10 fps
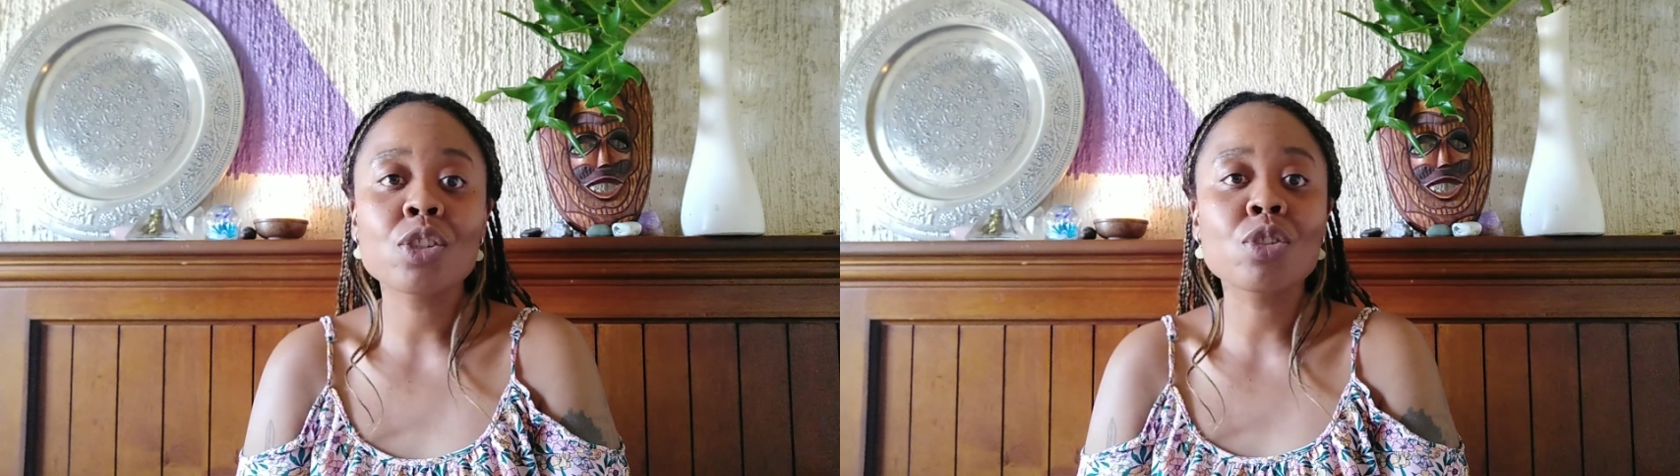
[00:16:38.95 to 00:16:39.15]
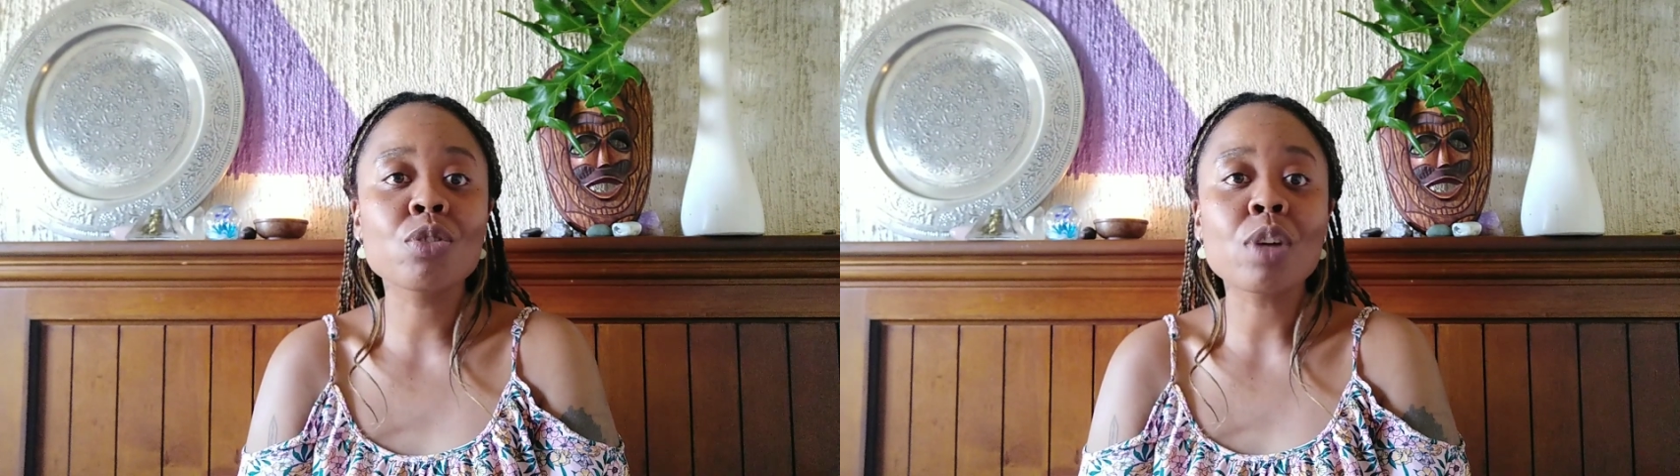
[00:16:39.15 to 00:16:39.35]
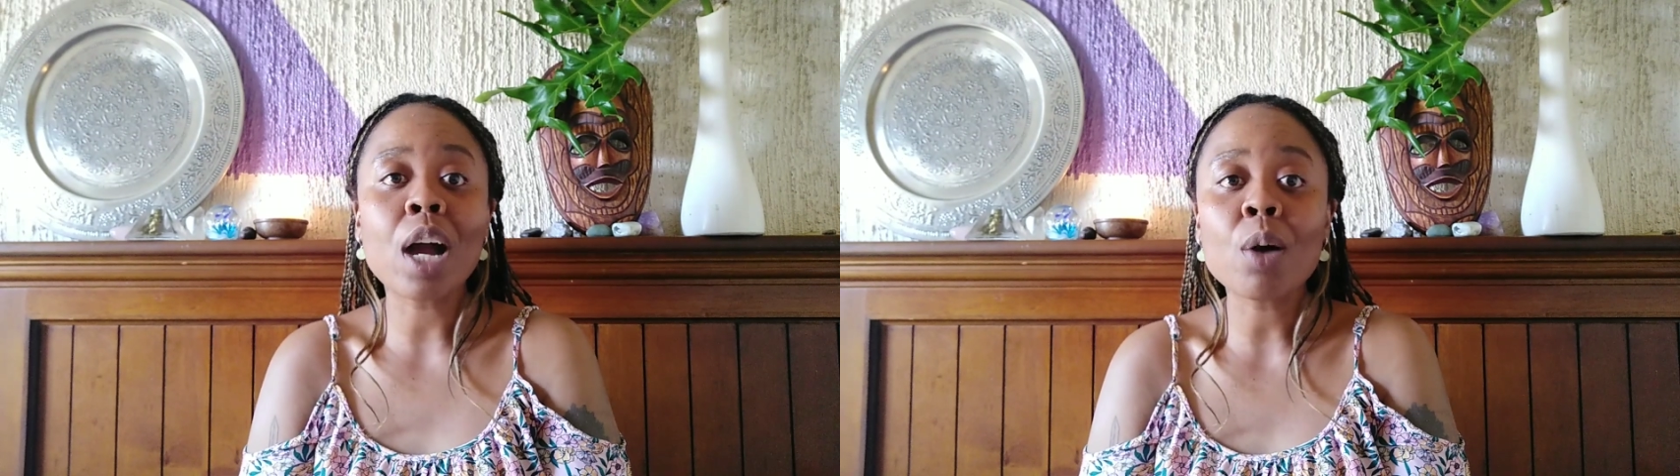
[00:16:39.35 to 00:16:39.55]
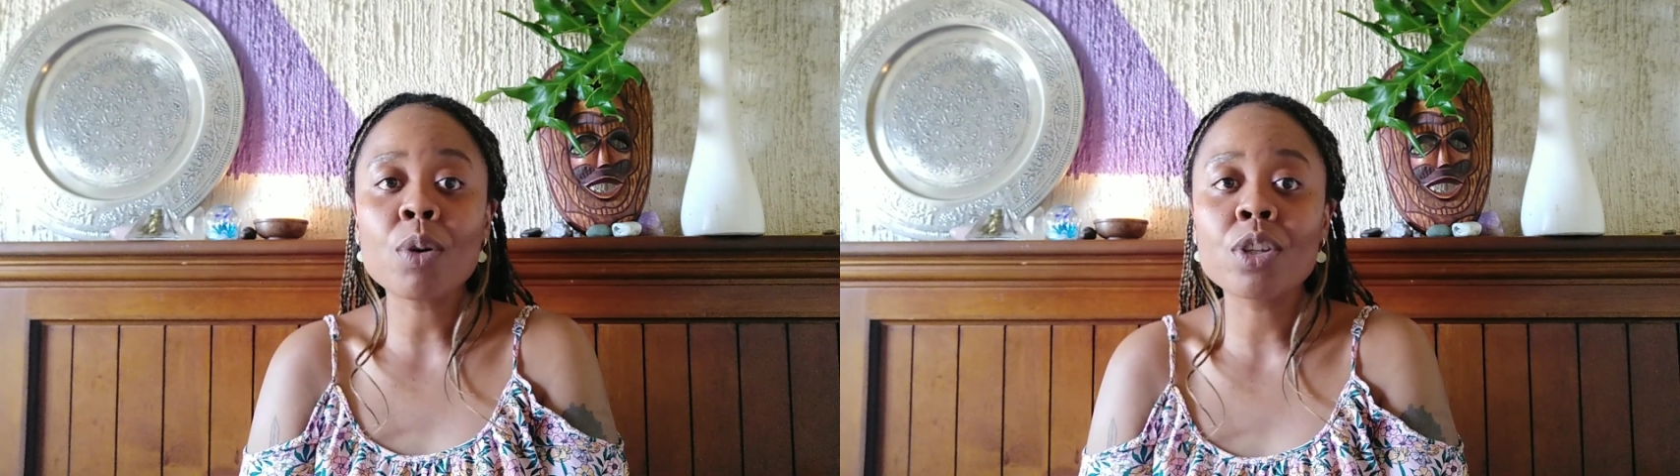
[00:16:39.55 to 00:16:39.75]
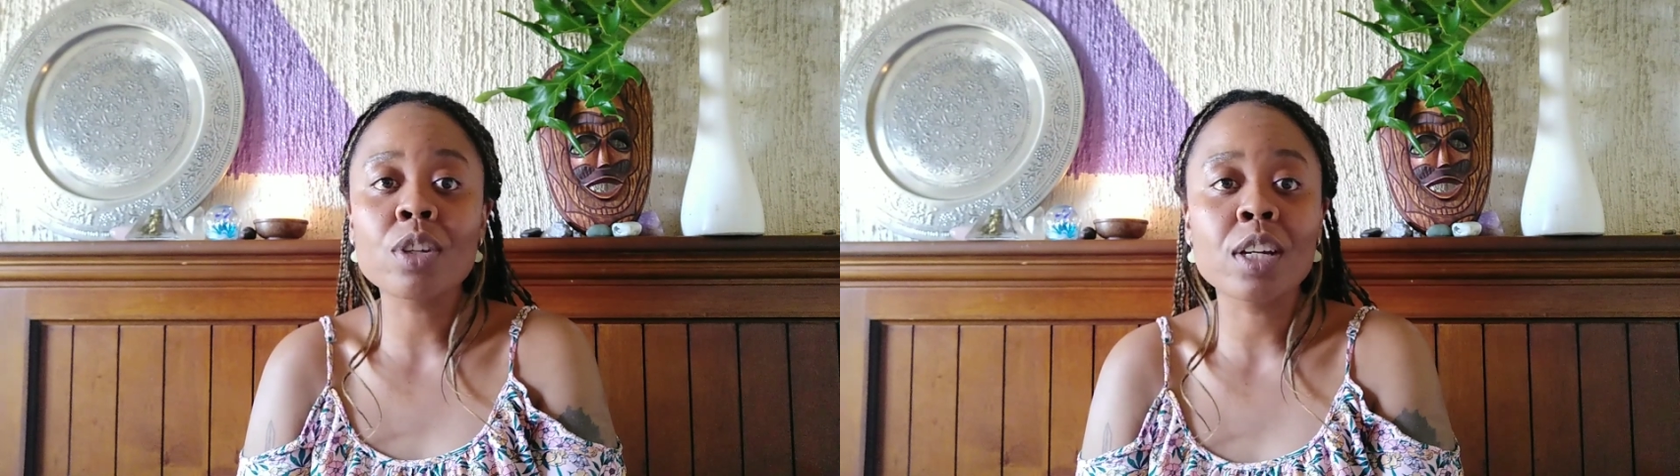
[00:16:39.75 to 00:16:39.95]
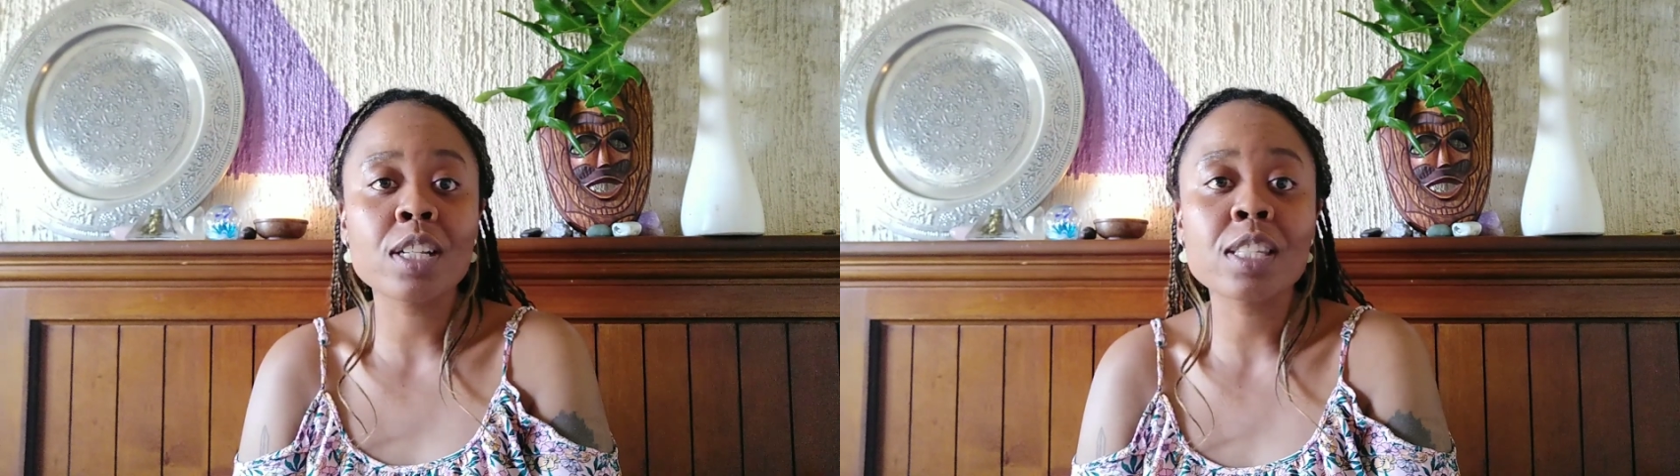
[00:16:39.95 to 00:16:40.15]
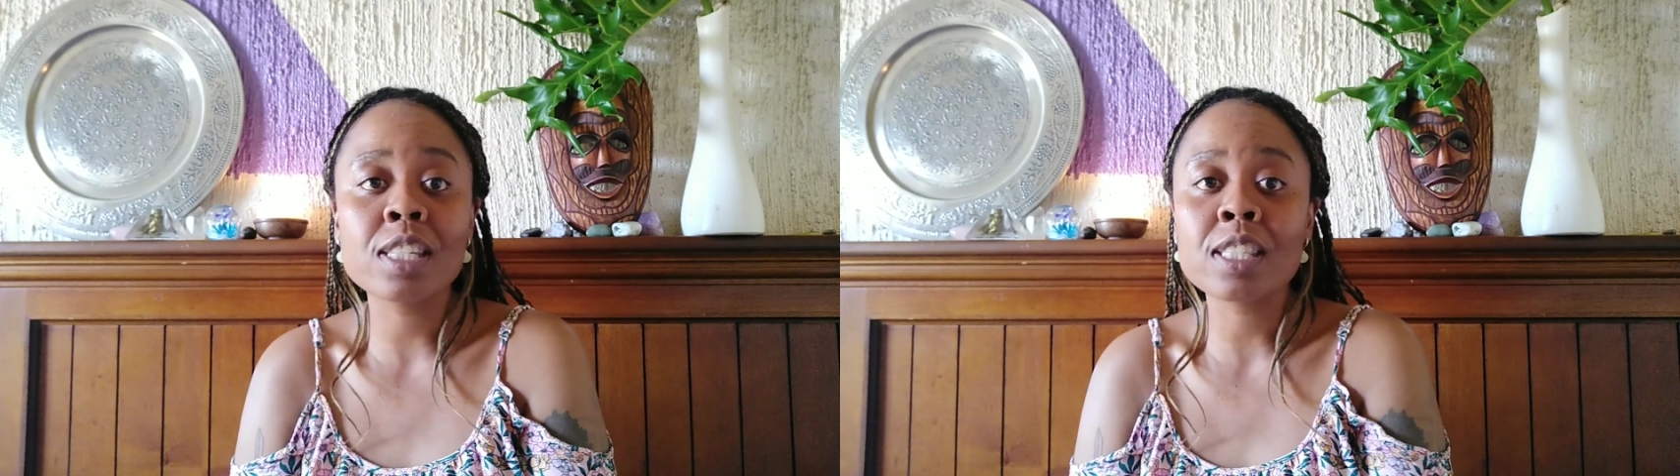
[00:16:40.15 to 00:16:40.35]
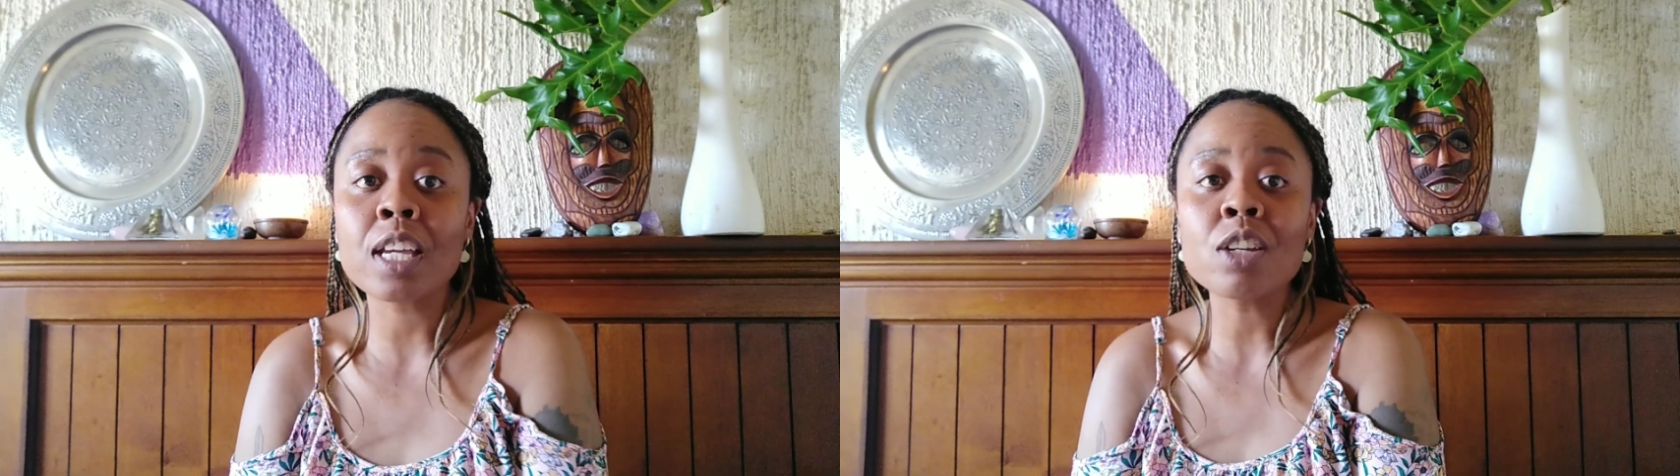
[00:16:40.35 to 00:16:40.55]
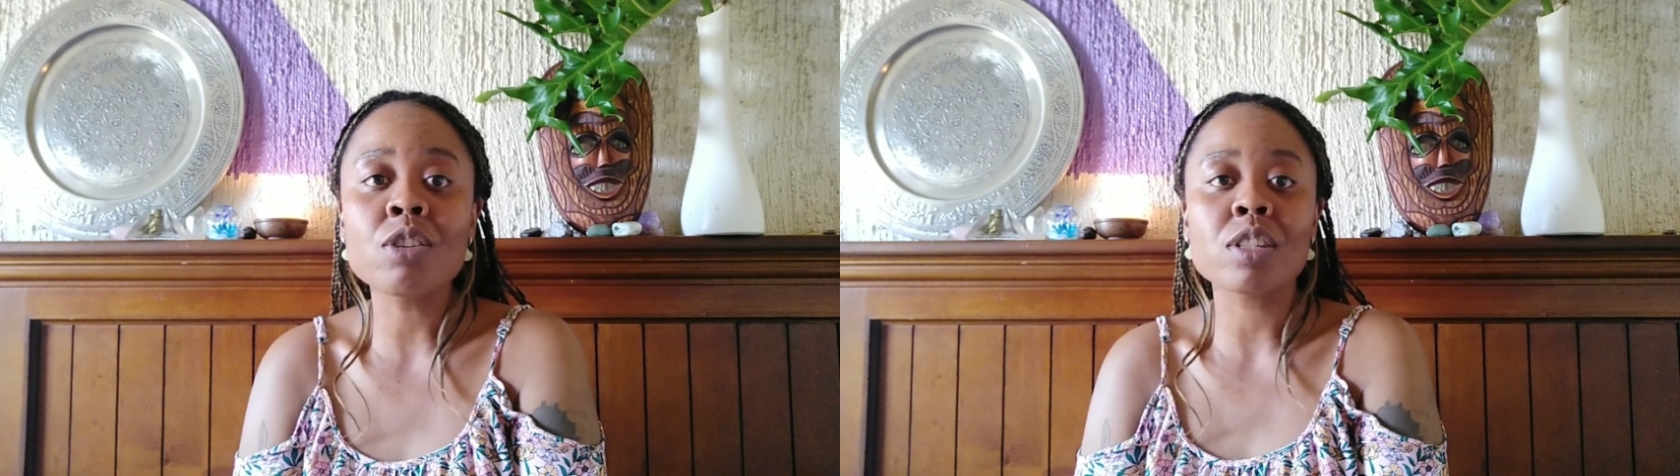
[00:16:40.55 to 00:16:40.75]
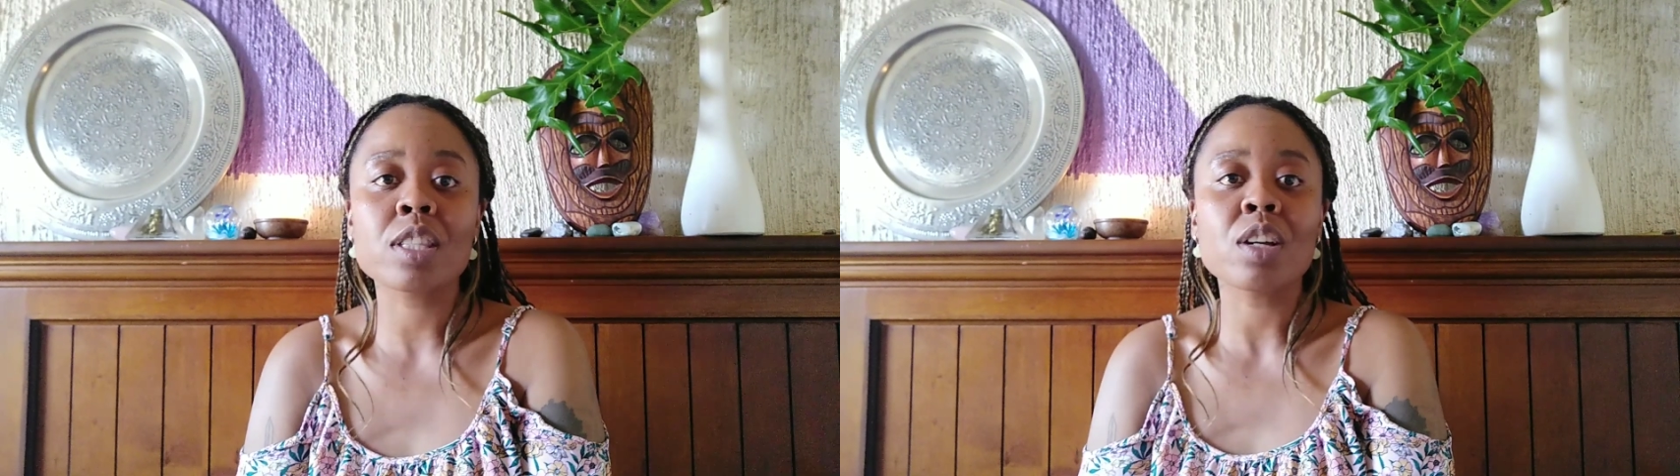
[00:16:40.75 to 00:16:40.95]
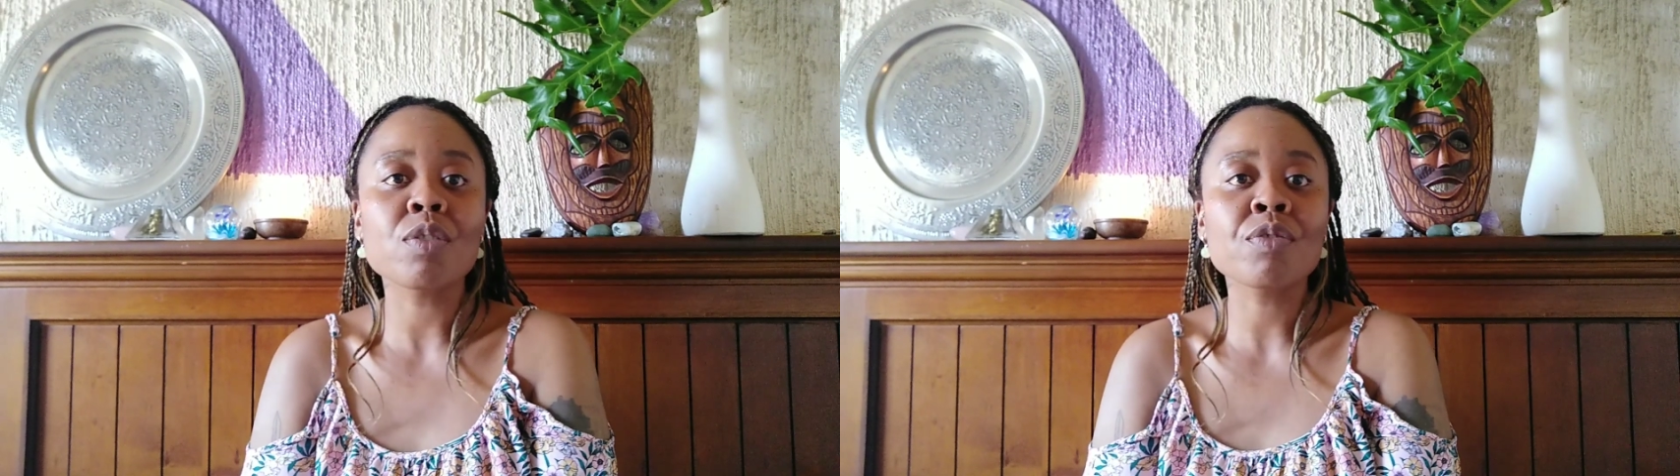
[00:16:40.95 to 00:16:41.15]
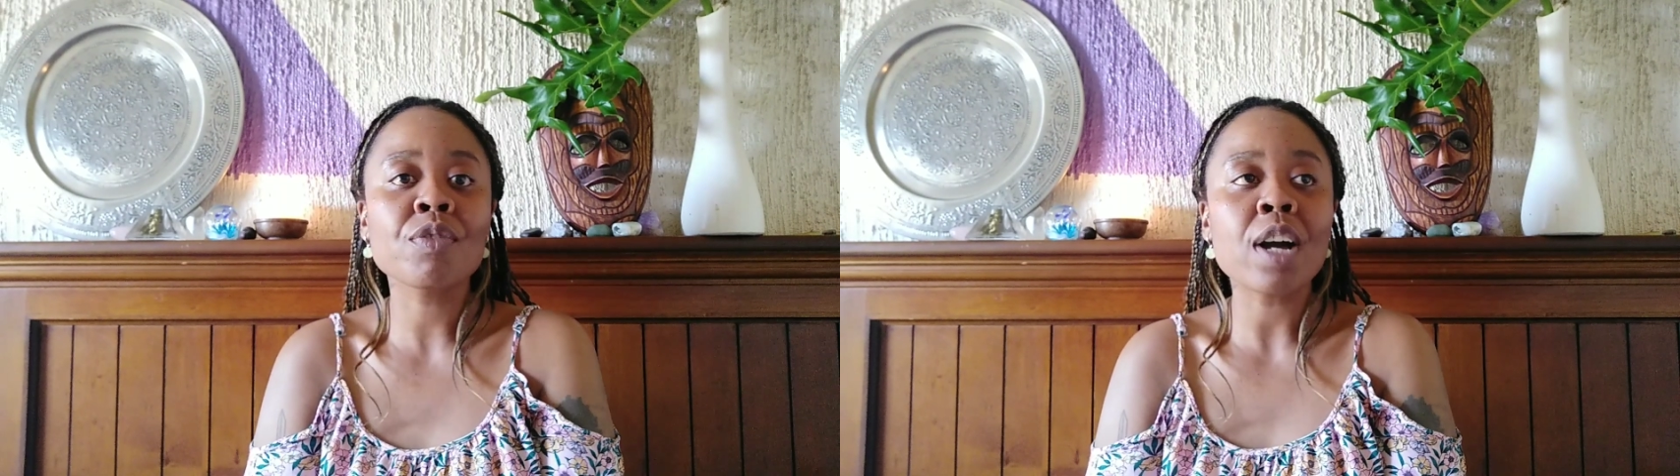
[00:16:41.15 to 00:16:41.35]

to how are you going to sustain yourself?